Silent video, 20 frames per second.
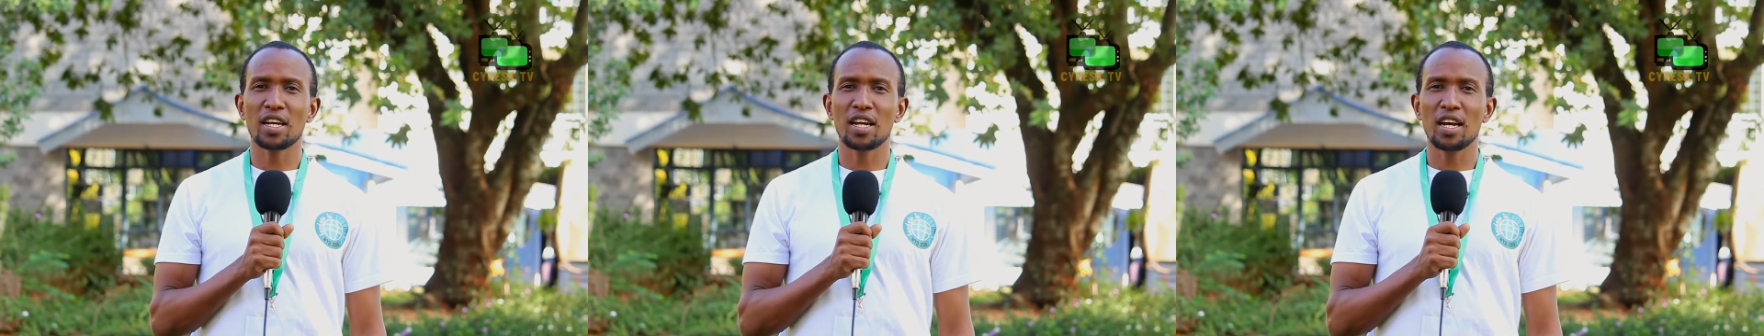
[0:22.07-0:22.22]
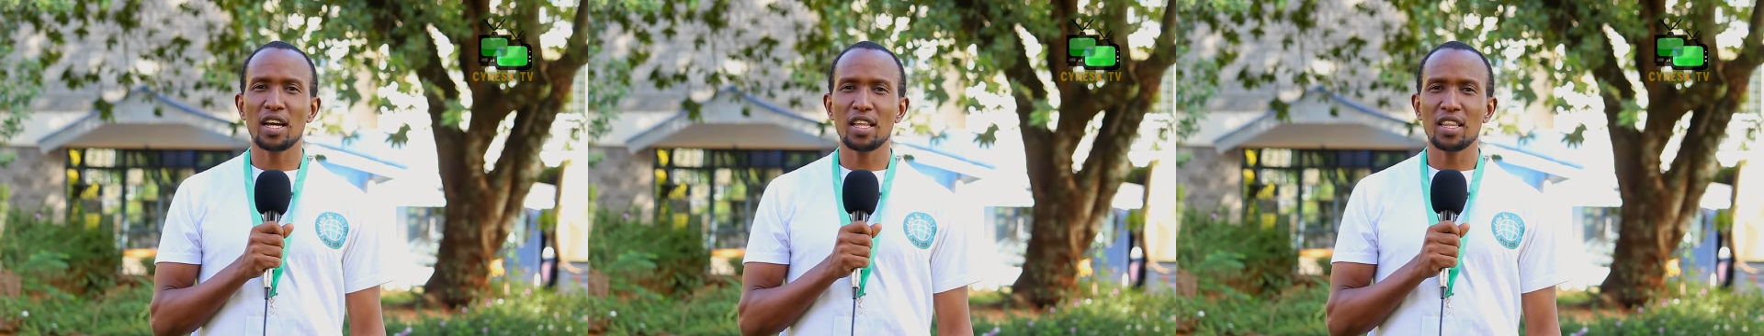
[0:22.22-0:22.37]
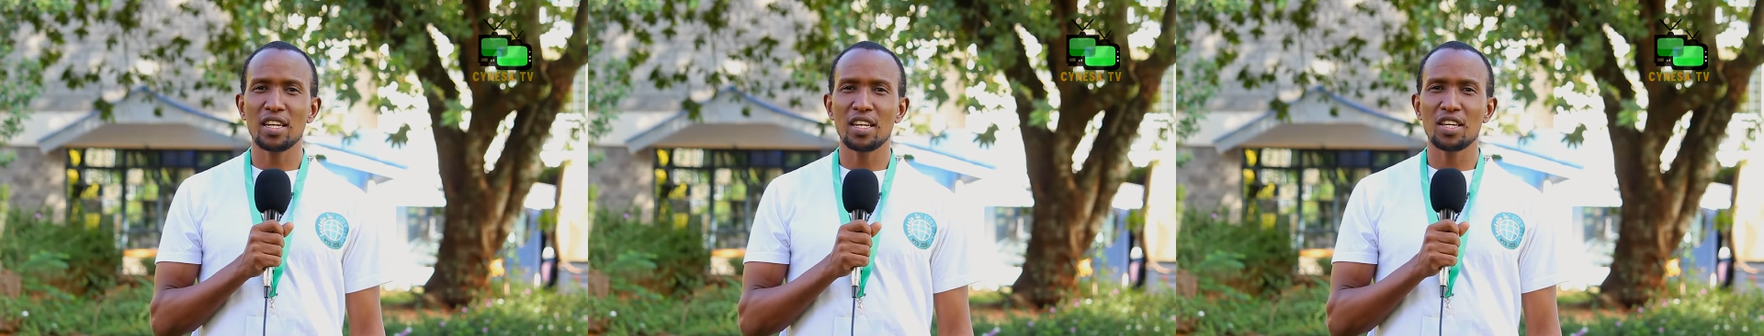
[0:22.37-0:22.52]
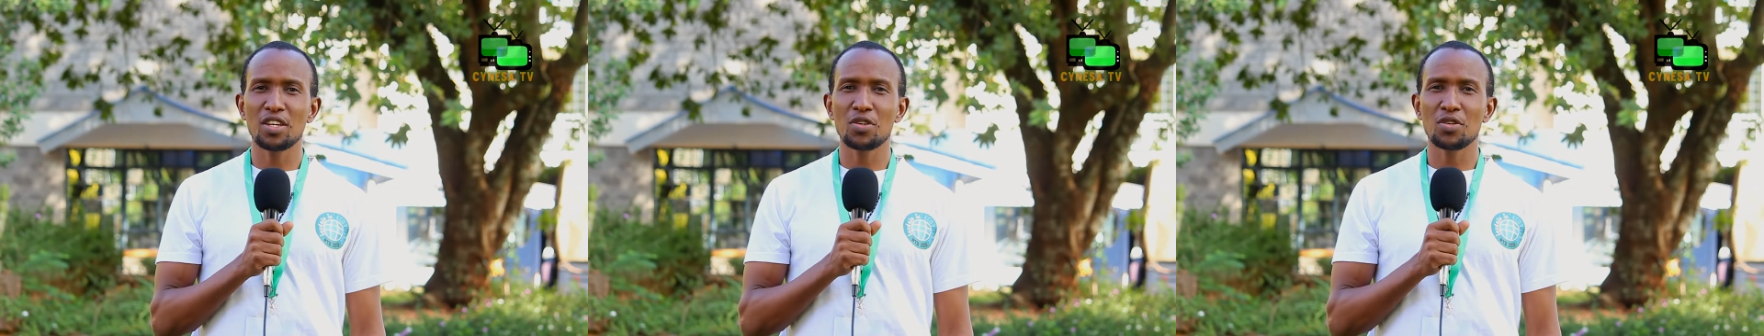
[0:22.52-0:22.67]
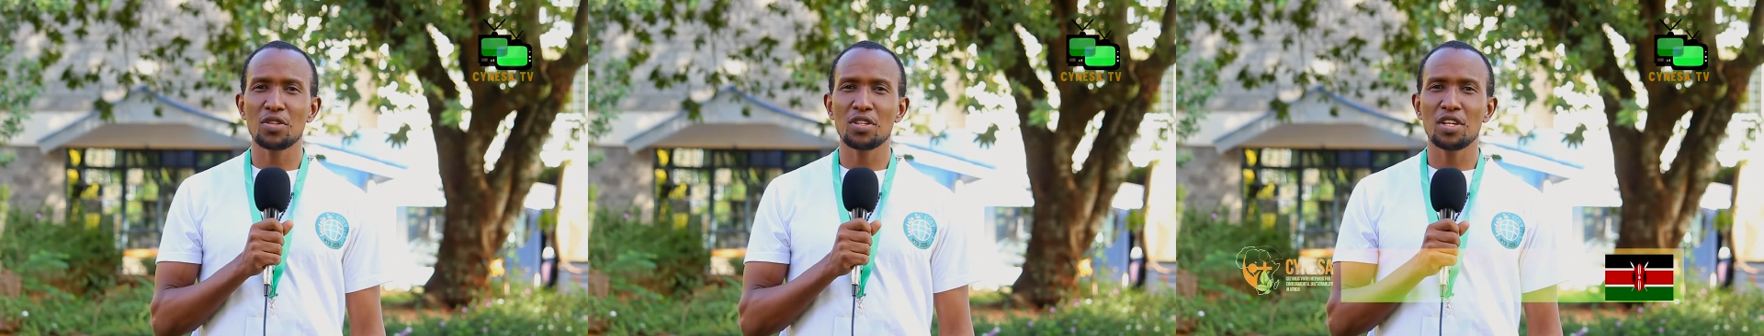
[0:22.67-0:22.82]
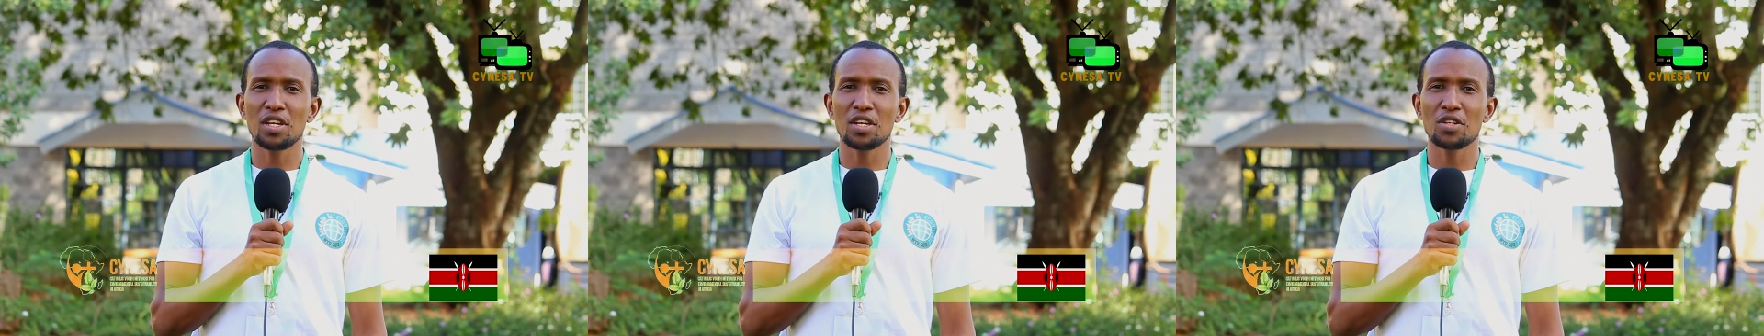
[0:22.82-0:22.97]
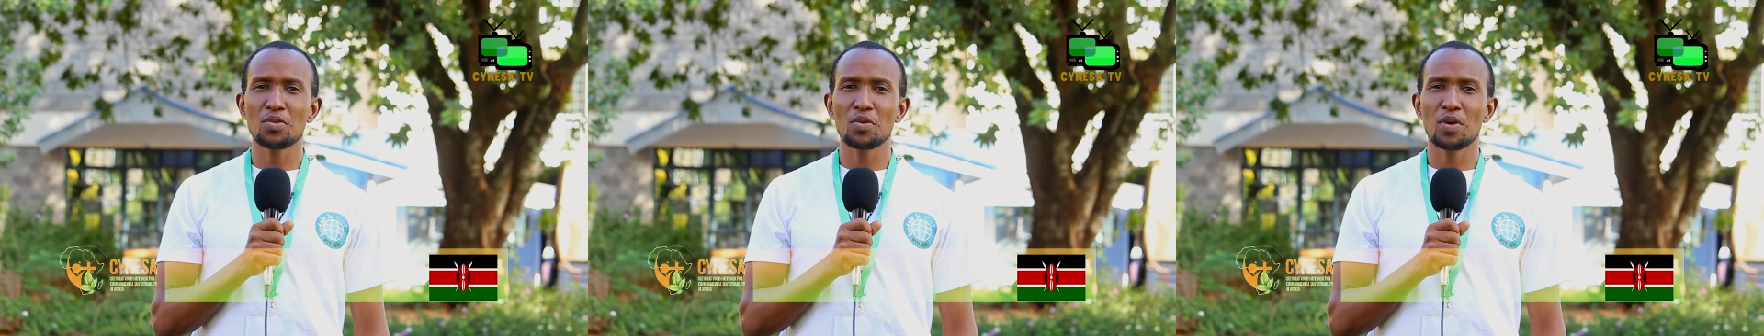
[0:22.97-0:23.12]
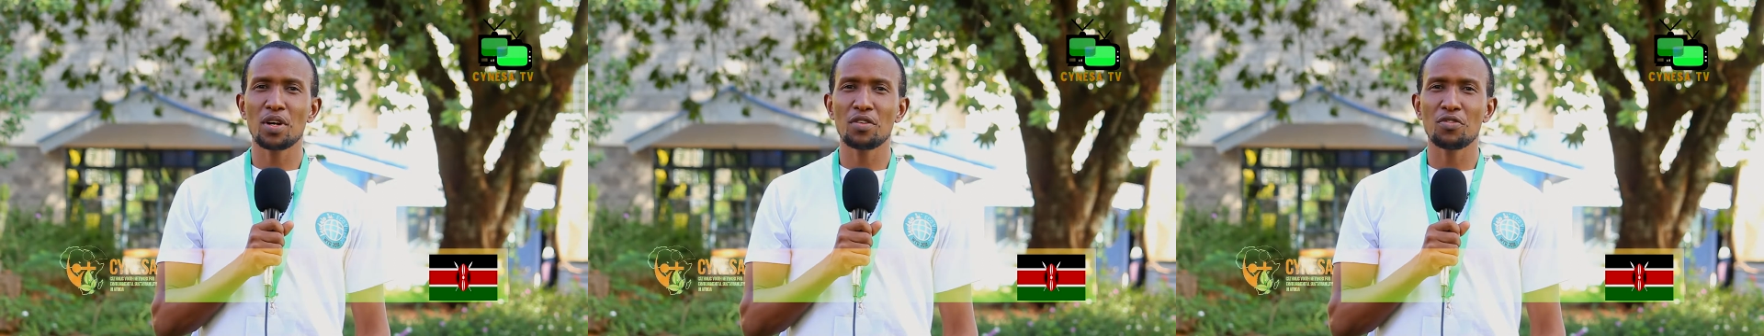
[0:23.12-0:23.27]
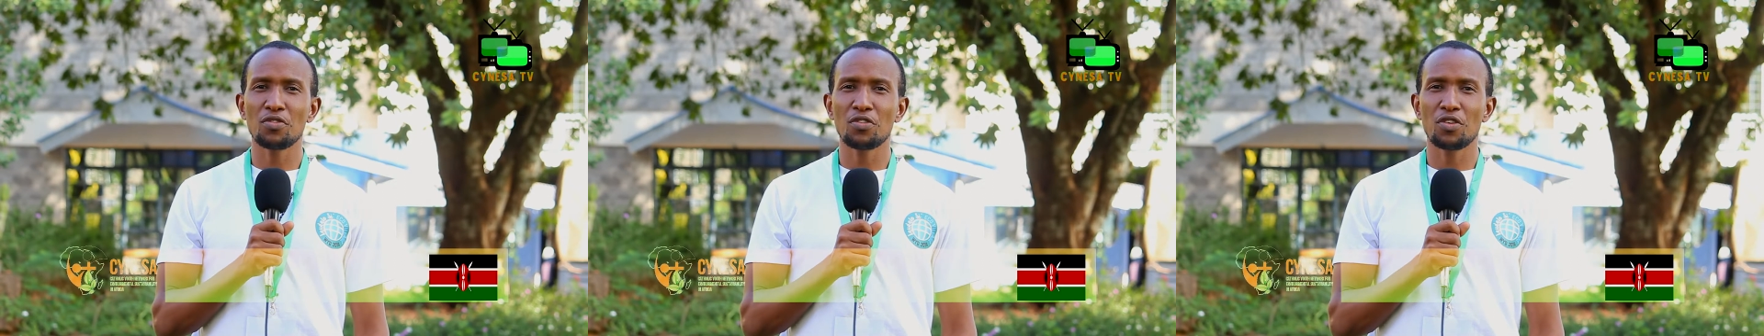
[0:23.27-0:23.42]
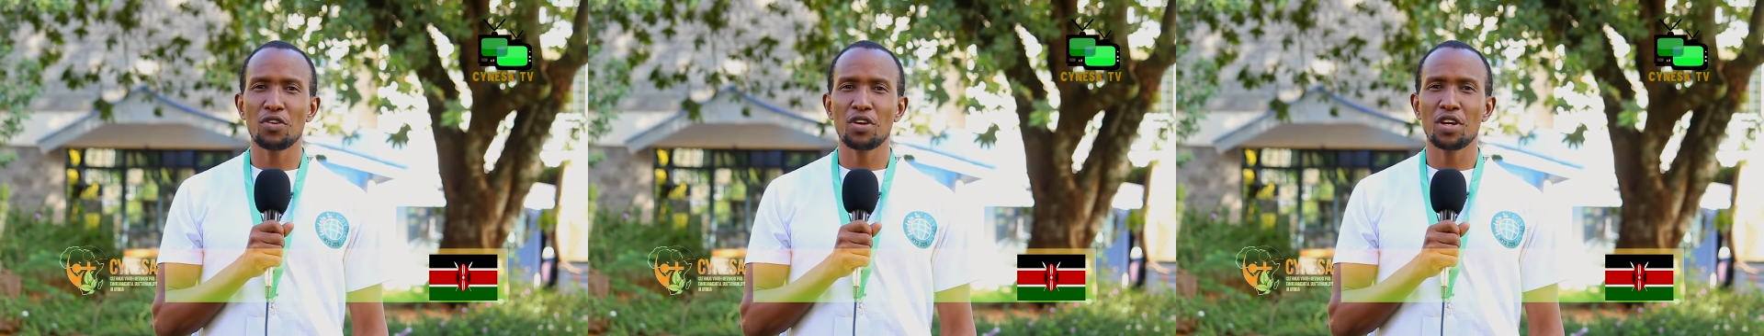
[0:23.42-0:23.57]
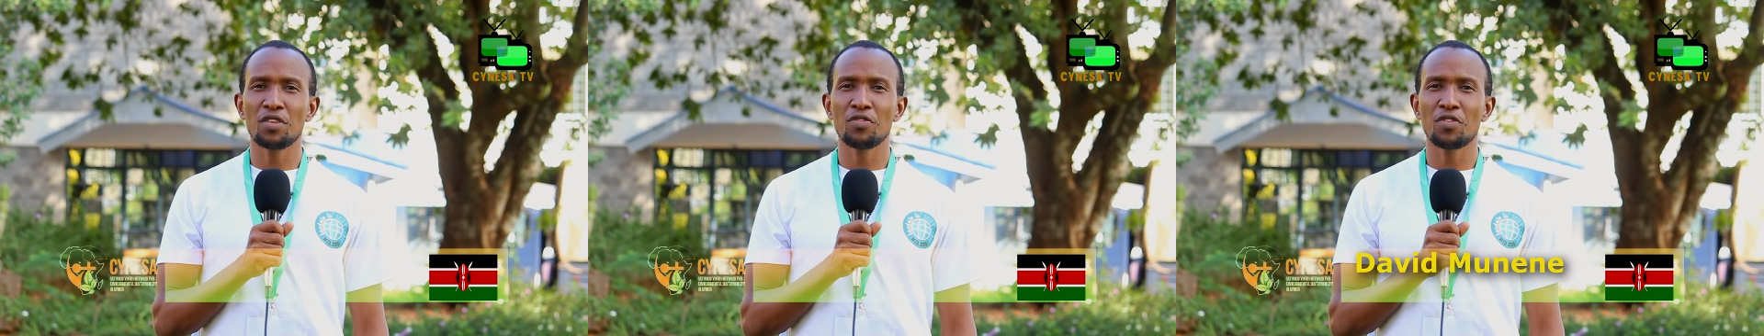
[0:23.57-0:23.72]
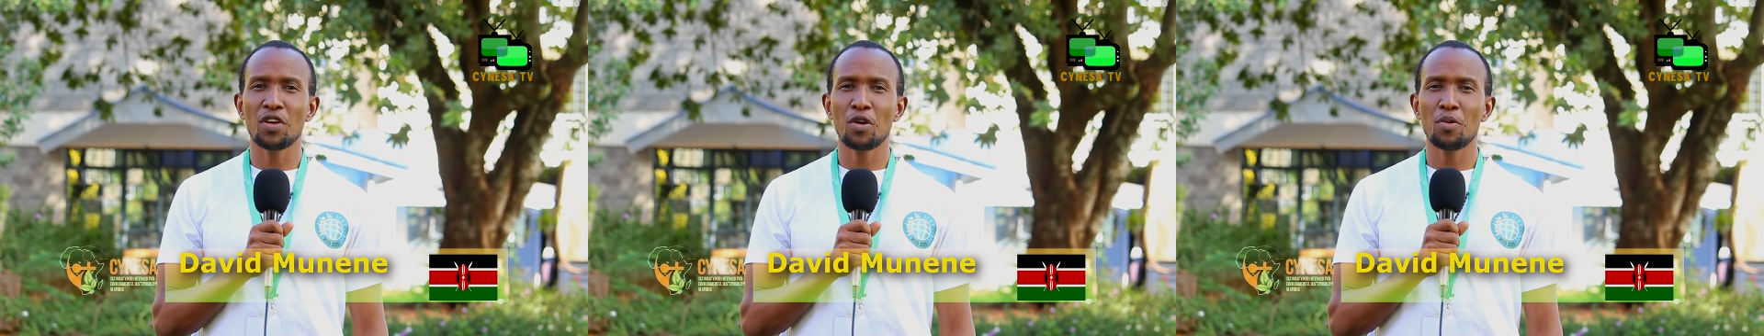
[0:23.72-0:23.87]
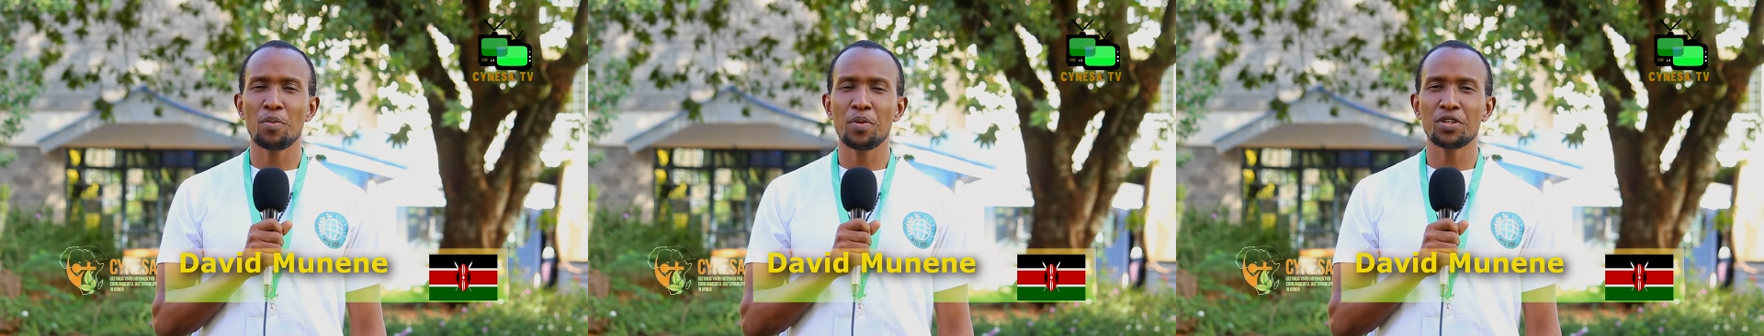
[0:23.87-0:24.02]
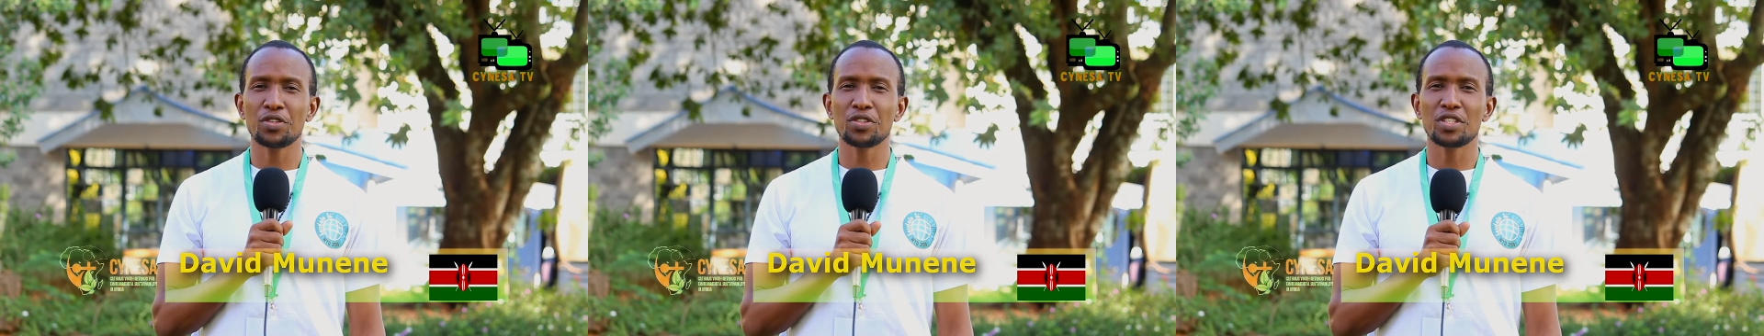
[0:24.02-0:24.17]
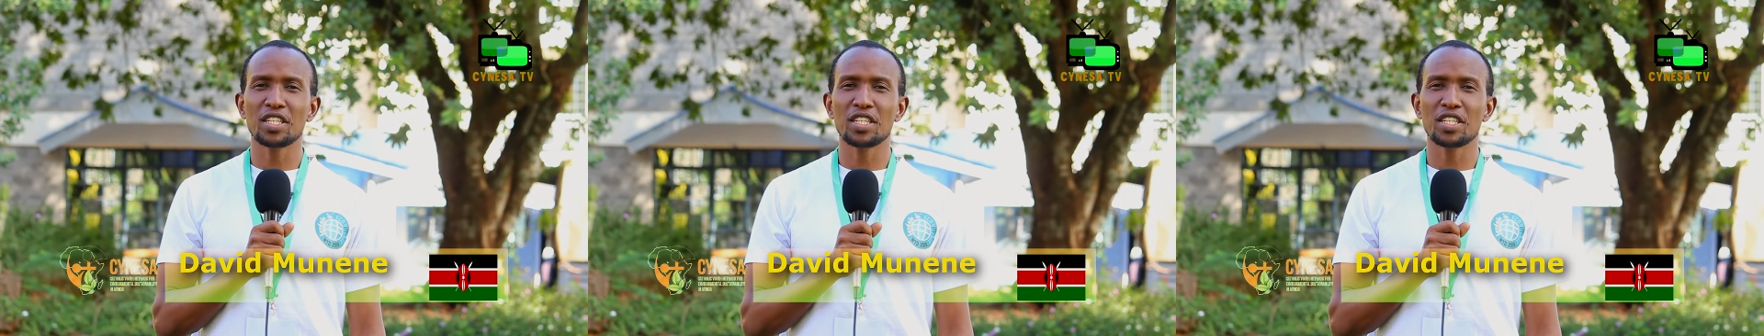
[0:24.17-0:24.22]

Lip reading: Catholic Youth Network for Environmental